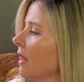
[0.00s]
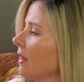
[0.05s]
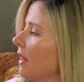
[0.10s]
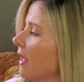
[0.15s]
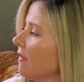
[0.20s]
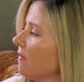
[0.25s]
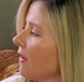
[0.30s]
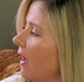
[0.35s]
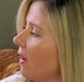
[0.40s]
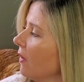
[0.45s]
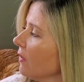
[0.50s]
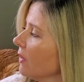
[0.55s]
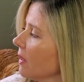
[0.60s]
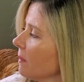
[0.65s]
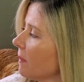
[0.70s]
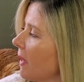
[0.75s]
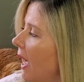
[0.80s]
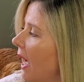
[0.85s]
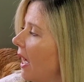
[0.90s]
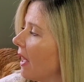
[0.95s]
They found the
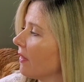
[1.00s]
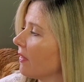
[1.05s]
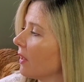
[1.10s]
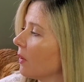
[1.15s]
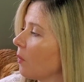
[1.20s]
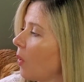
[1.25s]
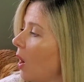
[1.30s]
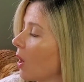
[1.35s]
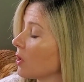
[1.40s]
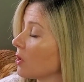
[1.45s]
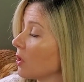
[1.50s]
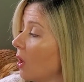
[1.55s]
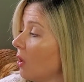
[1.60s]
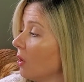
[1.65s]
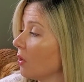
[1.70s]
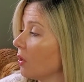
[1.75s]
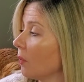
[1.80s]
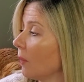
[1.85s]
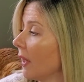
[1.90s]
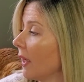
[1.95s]
path and walked
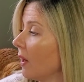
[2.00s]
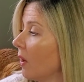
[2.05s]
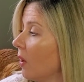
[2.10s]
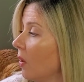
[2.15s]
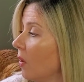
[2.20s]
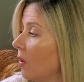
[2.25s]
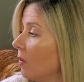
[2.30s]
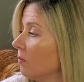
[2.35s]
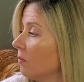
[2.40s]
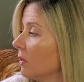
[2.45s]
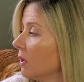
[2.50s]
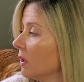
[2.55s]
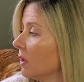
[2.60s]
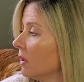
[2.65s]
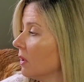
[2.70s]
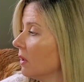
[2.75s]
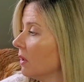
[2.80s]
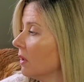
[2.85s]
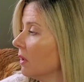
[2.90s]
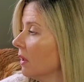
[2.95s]
all the way home.
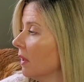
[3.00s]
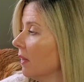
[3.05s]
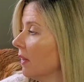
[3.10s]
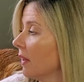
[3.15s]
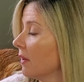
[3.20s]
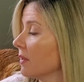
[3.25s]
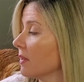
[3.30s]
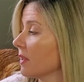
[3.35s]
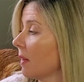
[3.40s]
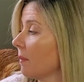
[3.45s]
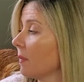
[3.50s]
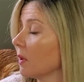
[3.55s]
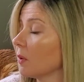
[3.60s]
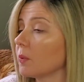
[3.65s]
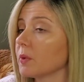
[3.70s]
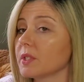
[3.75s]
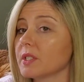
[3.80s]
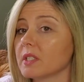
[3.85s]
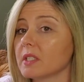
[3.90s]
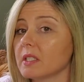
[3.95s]
Their supper
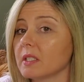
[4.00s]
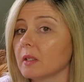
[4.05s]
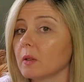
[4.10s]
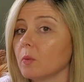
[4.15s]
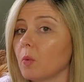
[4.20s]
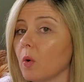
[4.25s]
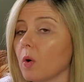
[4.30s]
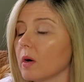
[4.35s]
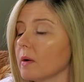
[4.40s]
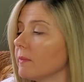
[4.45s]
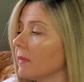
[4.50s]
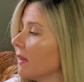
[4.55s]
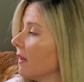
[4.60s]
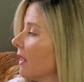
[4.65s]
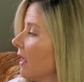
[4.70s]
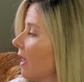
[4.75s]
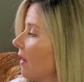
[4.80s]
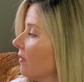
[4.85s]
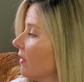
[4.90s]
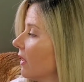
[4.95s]
was still warm in
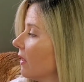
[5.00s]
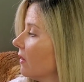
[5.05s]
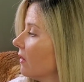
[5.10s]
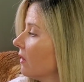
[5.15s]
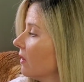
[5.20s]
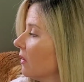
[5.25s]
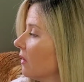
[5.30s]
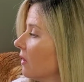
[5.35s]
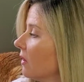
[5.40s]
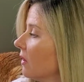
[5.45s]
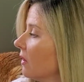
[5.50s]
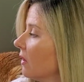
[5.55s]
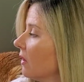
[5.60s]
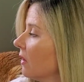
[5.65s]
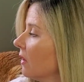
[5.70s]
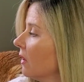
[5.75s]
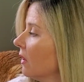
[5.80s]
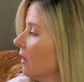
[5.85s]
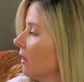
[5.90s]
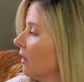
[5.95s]
the oven.
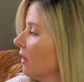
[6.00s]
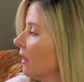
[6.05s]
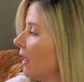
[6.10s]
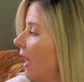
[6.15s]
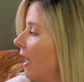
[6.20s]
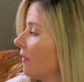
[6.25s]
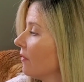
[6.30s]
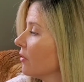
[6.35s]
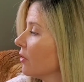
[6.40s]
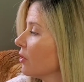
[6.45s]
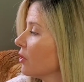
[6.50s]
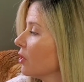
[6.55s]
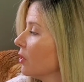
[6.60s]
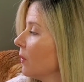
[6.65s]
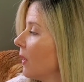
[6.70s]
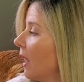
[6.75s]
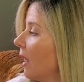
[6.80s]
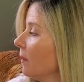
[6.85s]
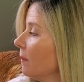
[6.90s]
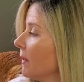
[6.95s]
After 2
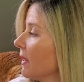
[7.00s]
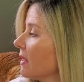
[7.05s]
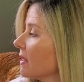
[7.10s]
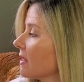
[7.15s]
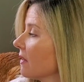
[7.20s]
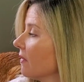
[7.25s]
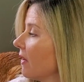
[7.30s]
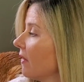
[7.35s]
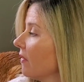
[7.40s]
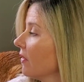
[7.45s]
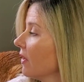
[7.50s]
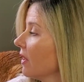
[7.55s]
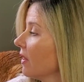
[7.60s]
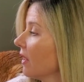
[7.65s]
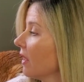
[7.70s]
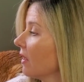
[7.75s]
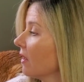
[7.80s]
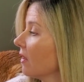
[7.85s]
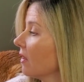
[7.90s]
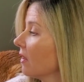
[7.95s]
helpings of
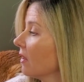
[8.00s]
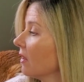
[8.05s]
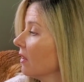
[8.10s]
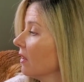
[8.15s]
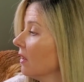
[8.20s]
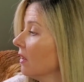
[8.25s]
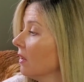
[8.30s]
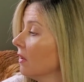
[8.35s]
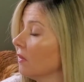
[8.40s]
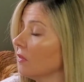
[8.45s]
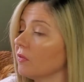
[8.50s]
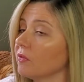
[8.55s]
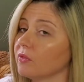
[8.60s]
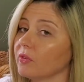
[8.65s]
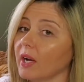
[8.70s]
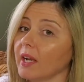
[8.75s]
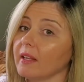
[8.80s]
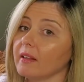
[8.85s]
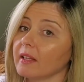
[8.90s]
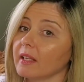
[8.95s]
everything,
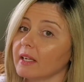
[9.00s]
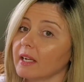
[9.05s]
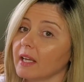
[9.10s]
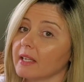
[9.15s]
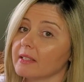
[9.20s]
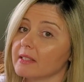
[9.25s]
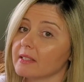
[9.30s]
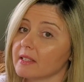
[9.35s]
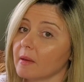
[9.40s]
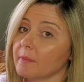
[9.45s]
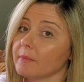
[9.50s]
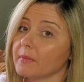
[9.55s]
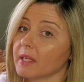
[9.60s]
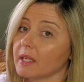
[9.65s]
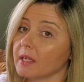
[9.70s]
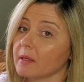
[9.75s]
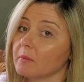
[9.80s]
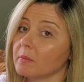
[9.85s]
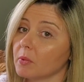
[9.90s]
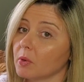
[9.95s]
Franklin had
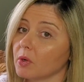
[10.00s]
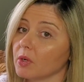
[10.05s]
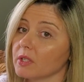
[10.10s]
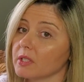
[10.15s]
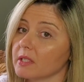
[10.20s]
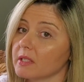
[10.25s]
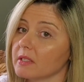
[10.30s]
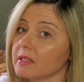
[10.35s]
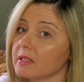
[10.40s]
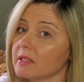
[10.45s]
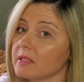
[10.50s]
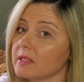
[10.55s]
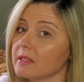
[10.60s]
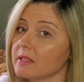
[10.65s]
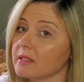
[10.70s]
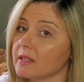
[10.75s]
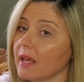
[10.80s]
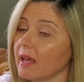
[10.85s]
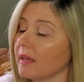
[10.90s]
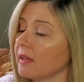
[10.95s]
something important to
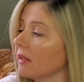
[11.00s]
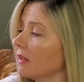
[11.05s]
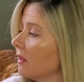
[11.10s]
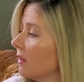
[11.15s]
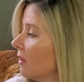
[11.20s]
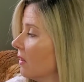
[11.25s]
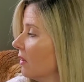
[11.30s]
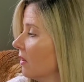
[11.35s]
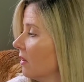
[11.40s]
say.